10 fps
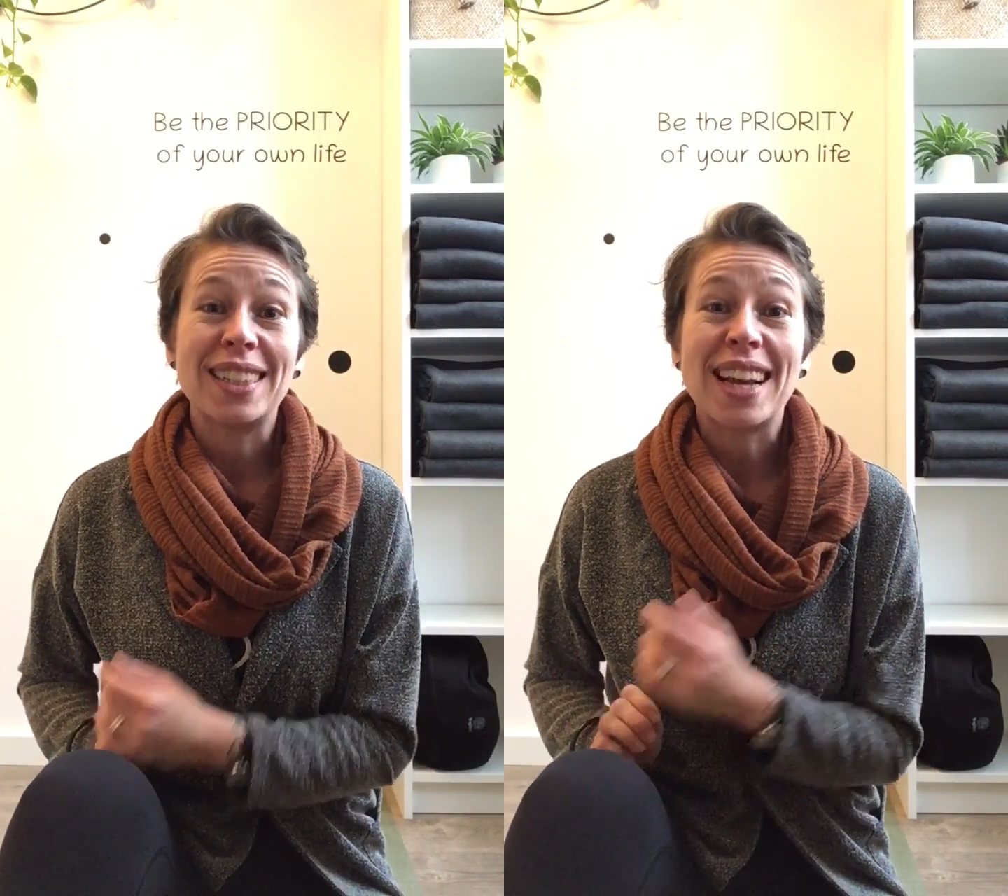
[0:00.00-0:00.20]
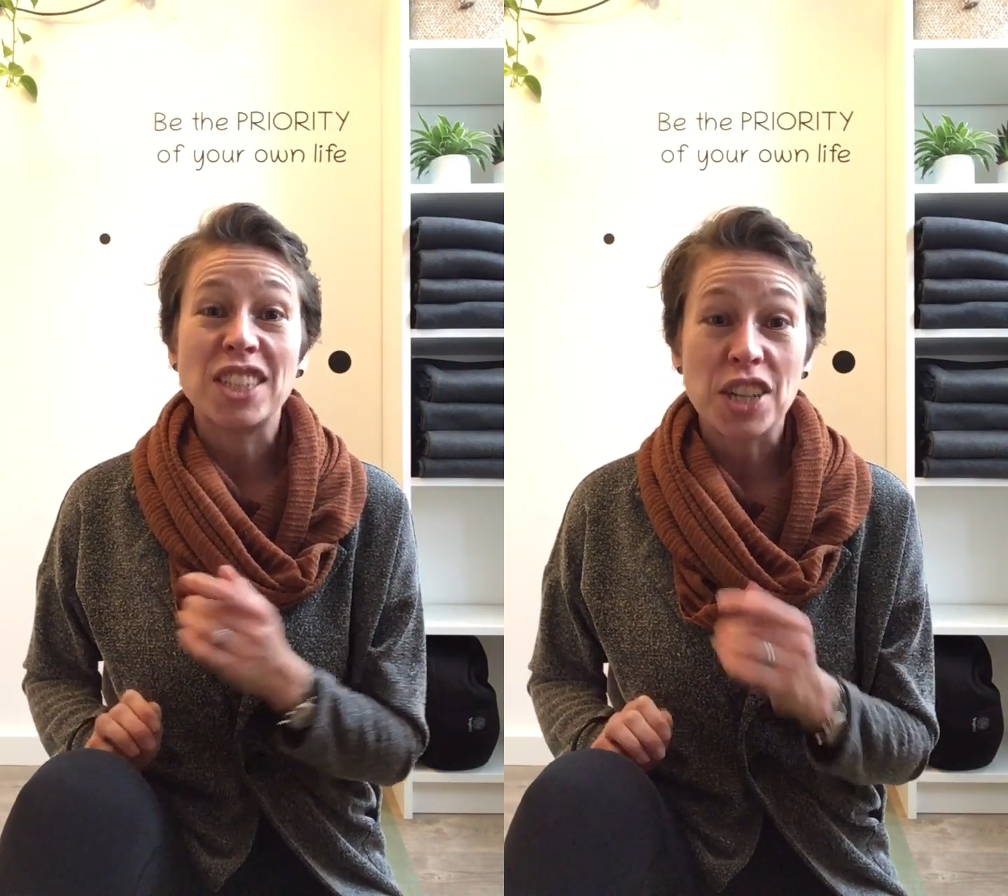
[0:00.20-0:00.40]

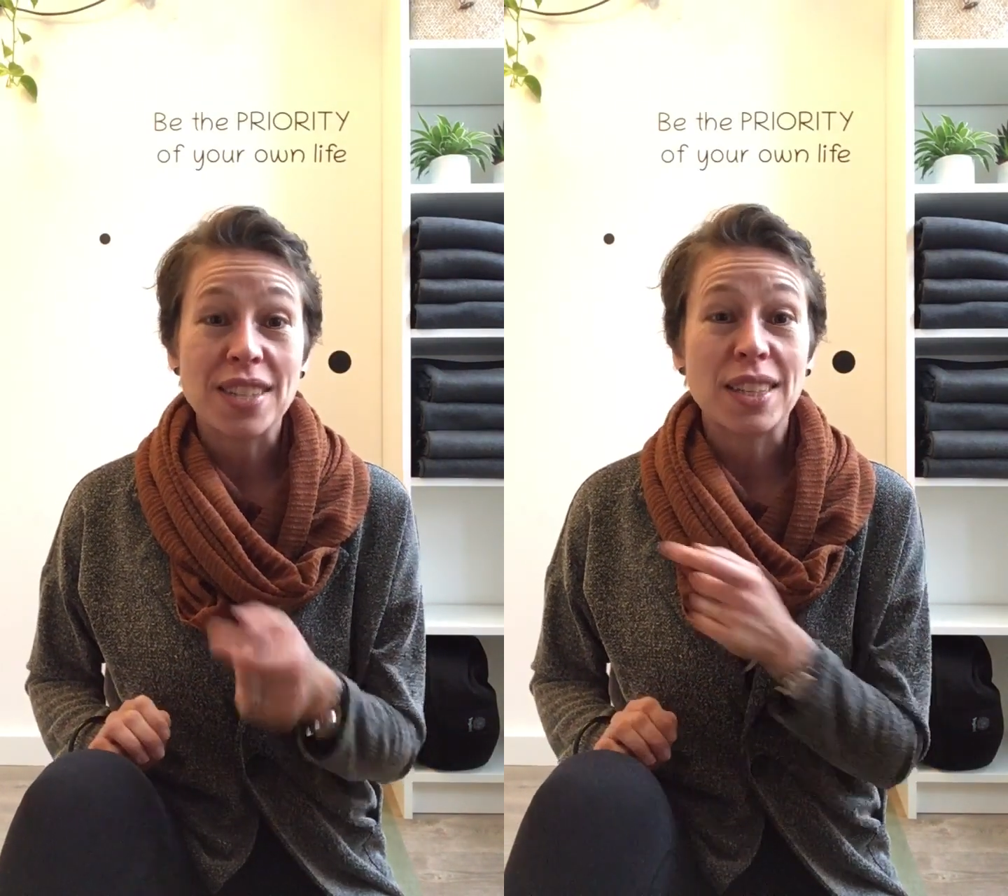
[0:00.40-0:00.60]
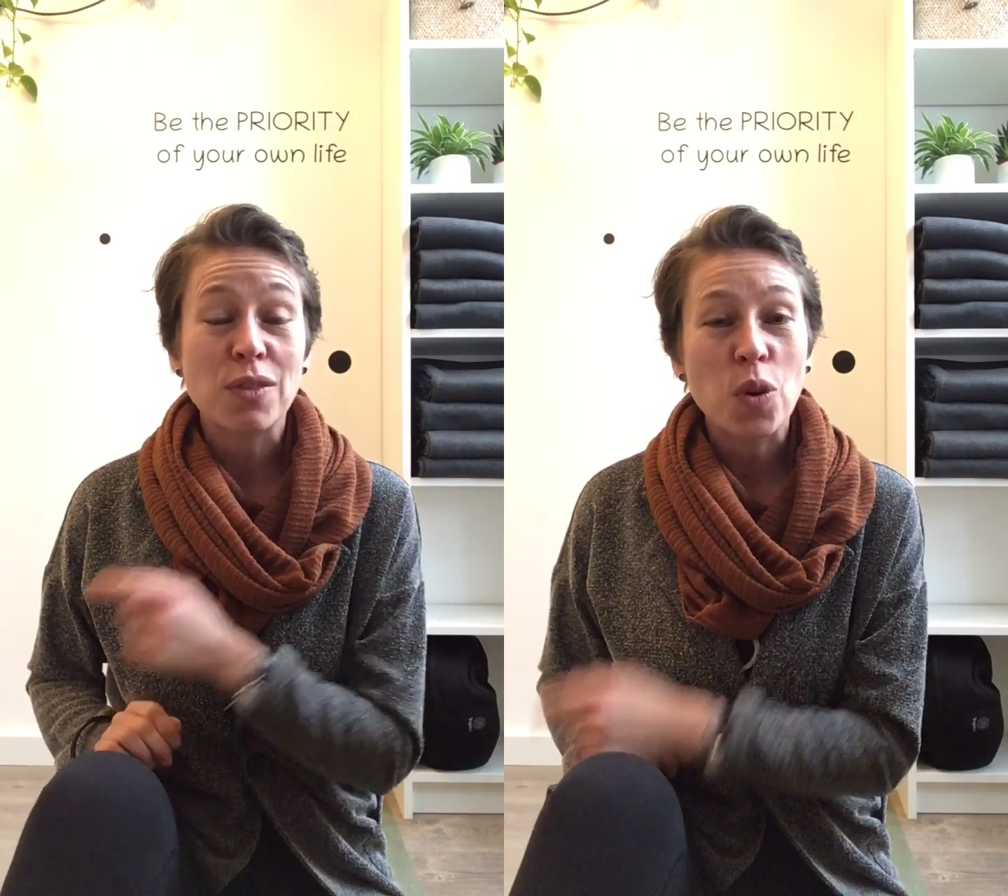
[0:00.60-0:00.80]

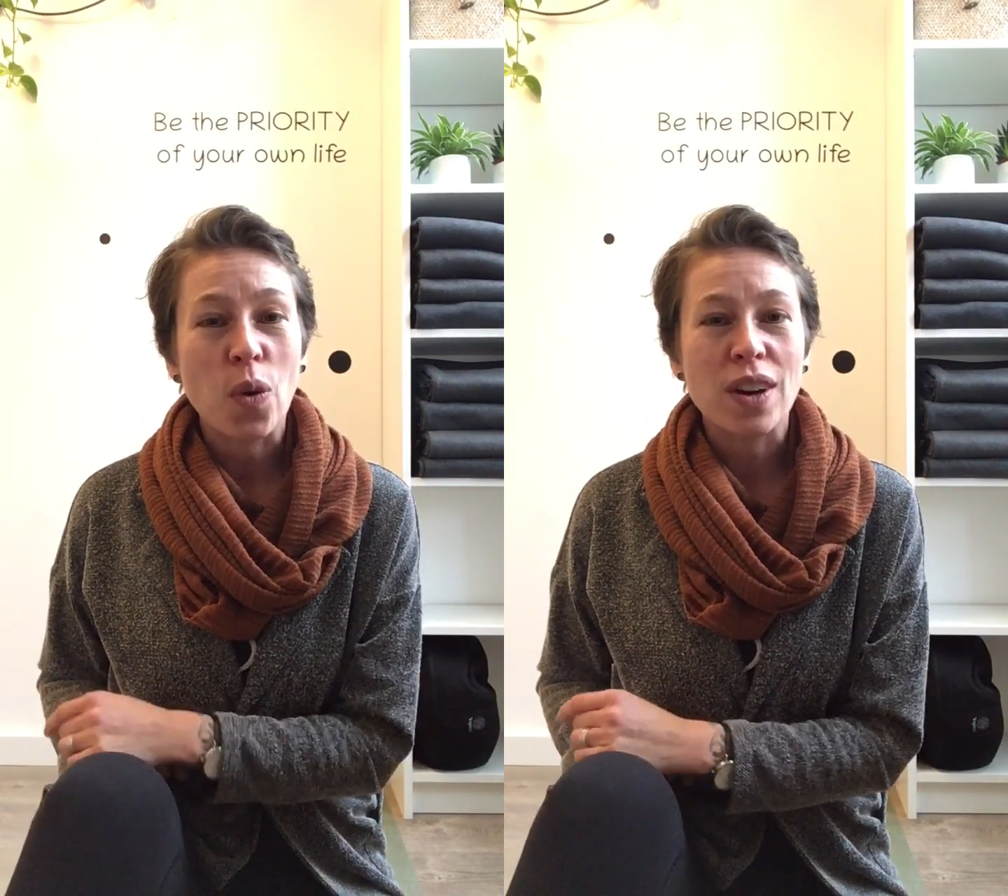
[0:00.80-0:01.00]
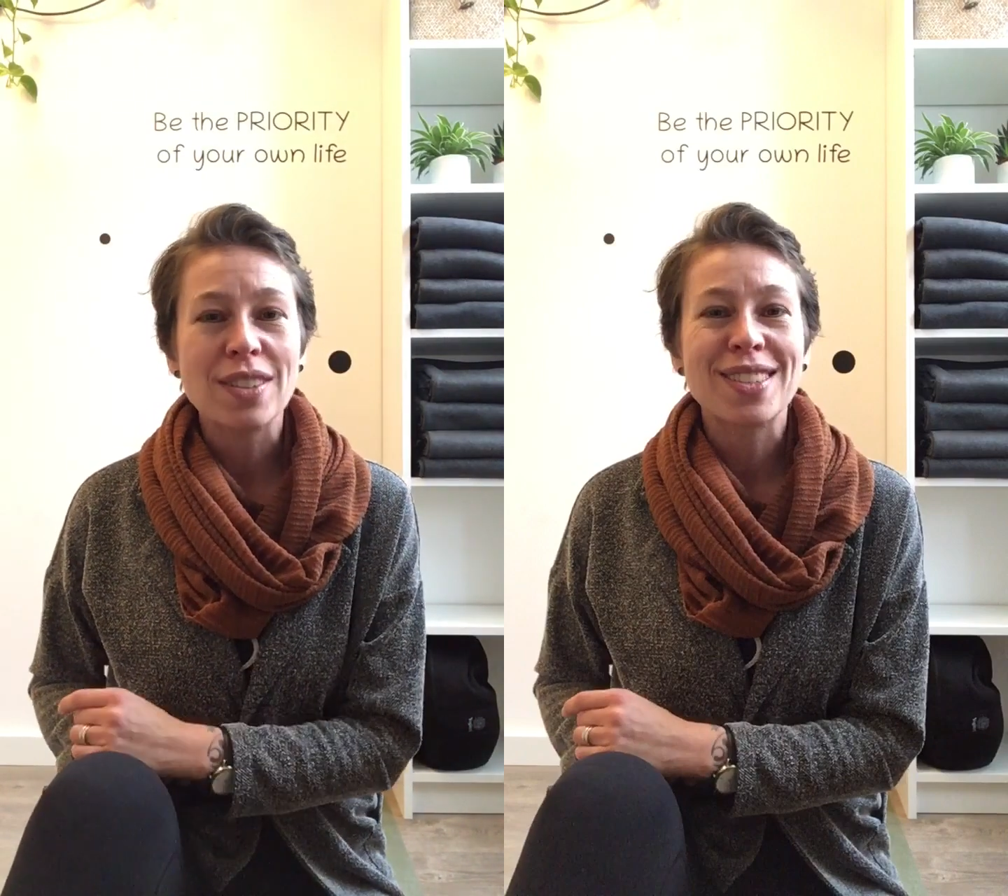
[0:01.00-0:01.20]
digestive
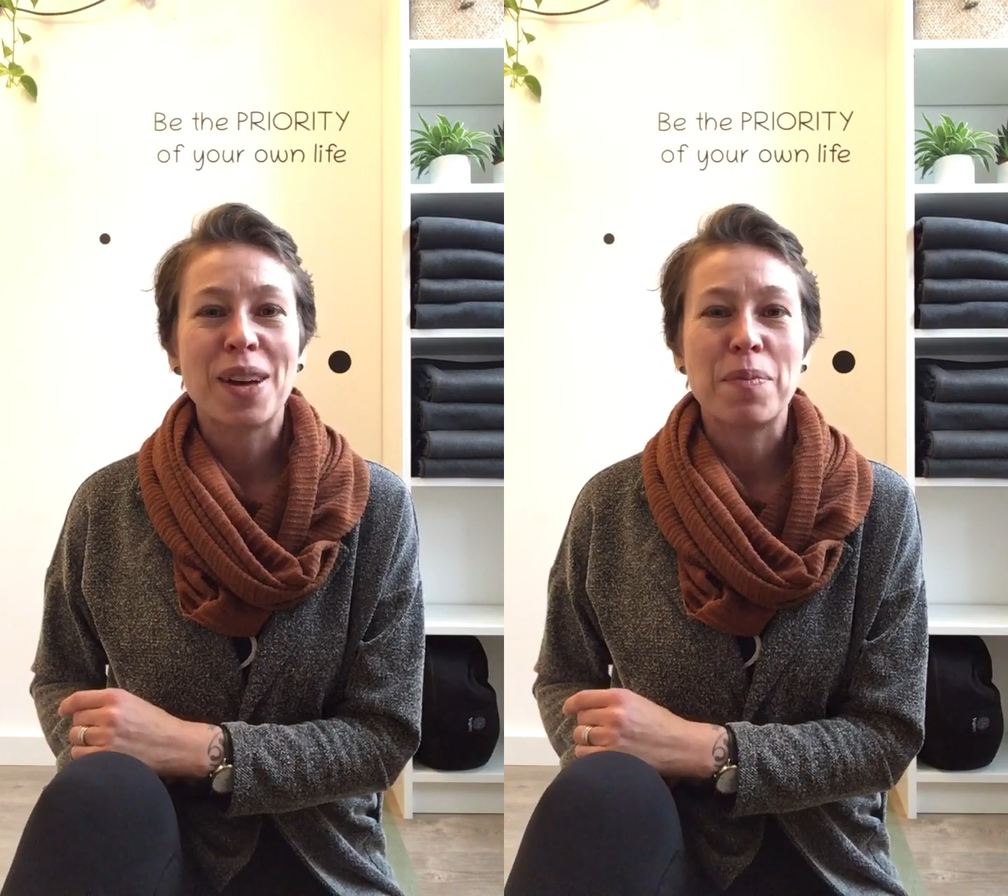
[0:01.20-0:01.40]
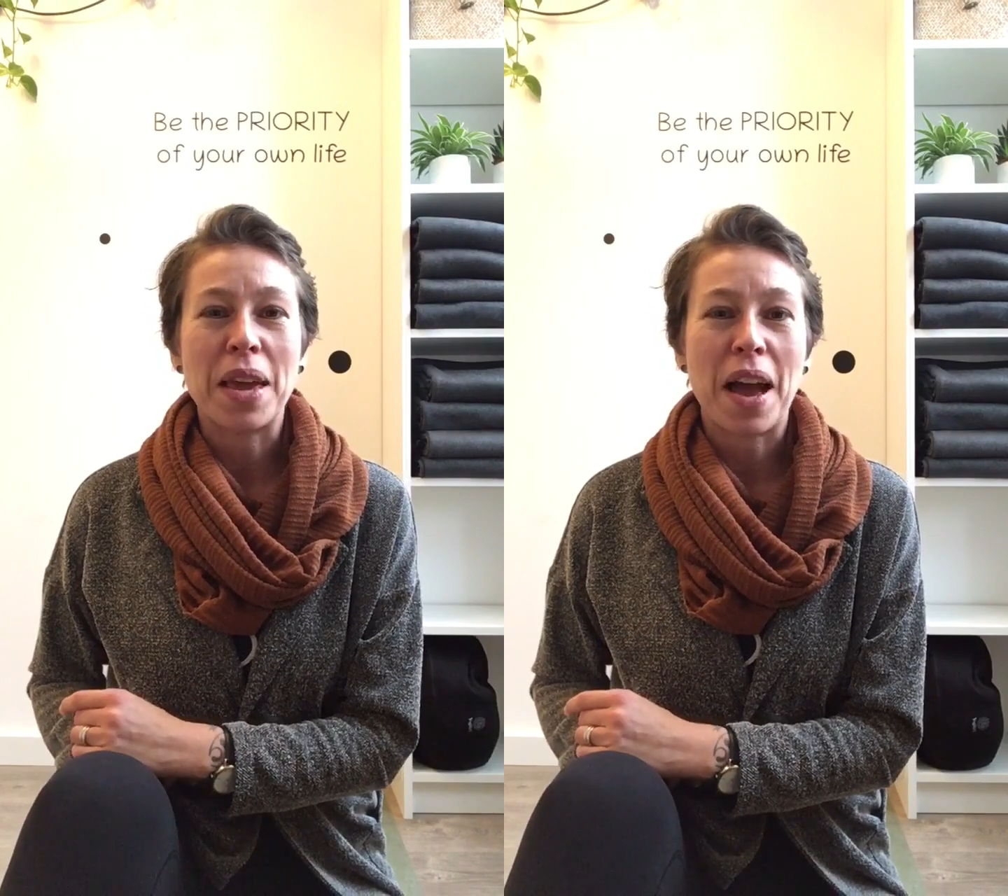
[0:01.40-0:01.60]
course
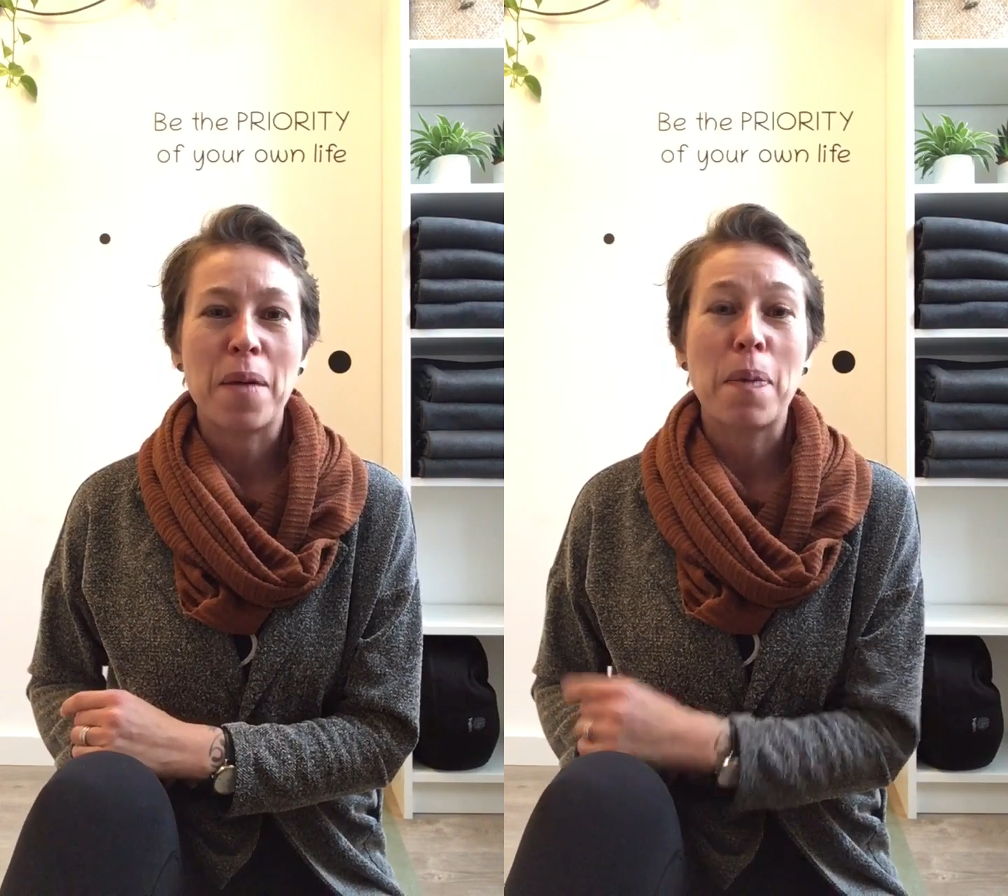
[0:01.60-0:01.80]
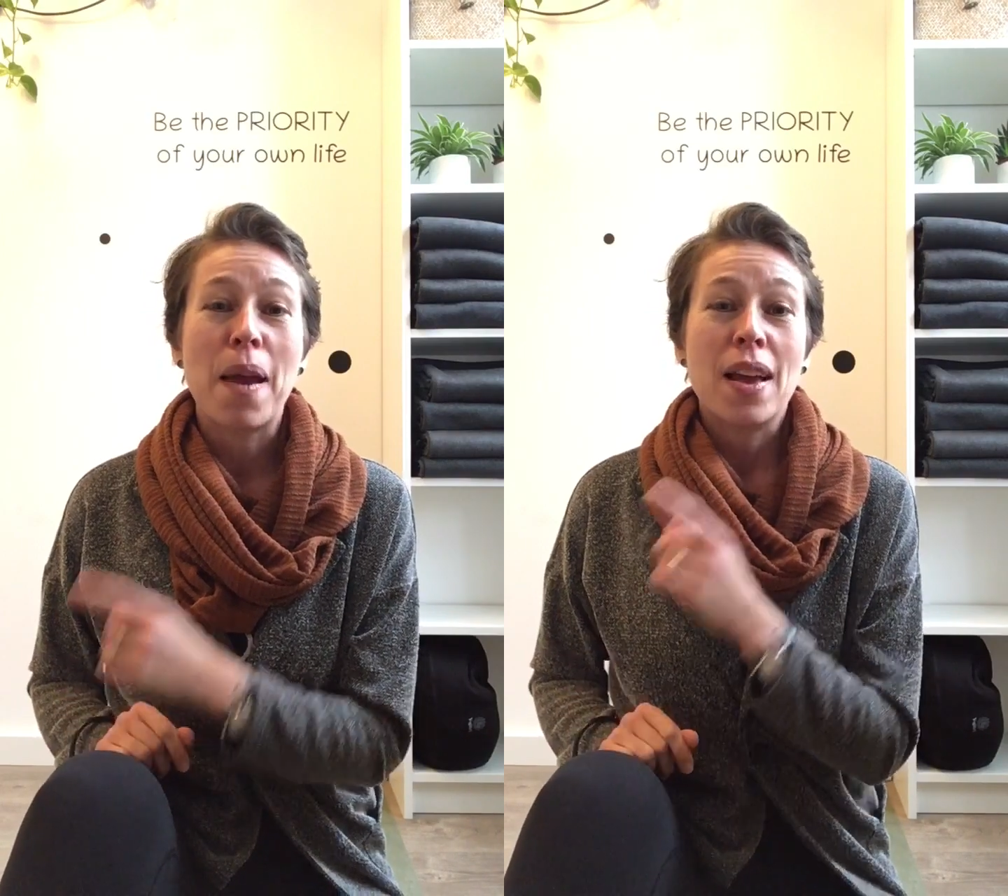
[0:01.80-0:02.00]
coming
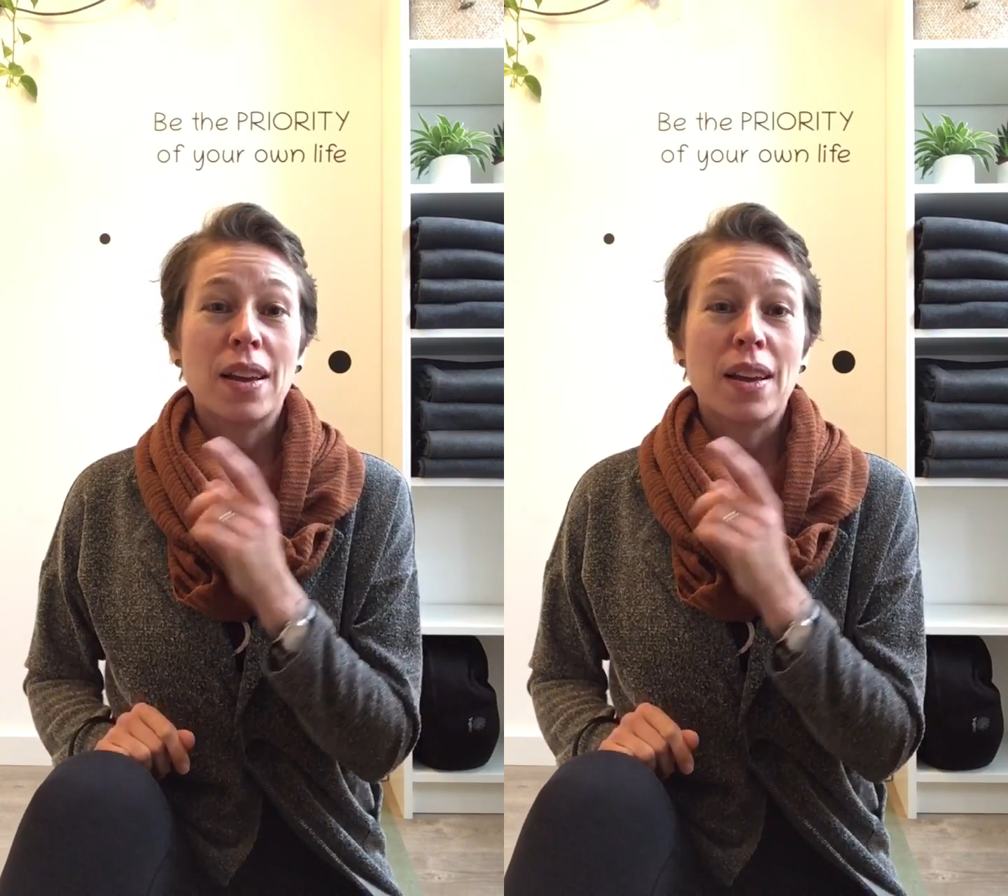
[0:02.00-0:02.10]
up